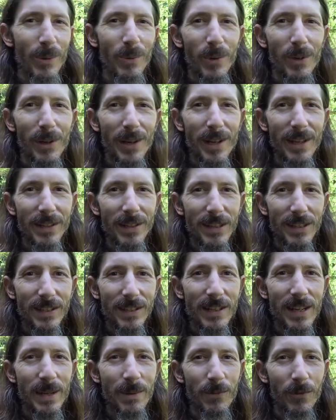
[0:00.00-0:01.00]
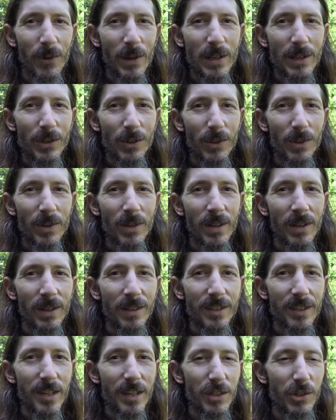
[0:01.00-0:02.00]
we're getting this deep freezer
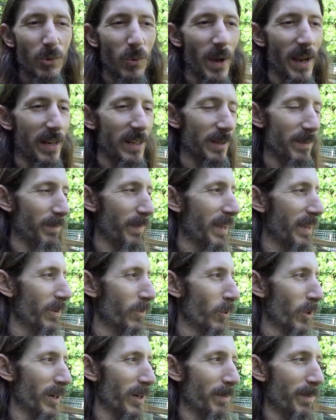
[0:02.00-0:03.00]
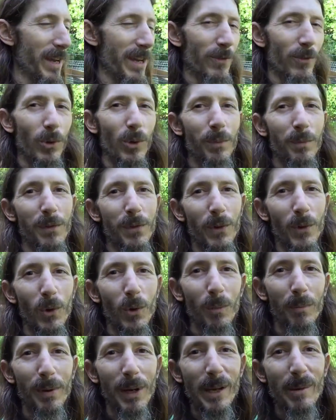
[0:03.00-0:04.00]
situated, and we're gonna make room for
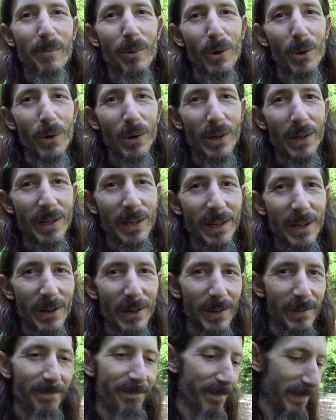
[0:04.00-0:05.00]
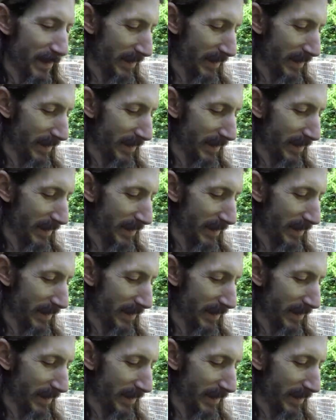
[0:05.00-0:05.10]
old Big Bird in here.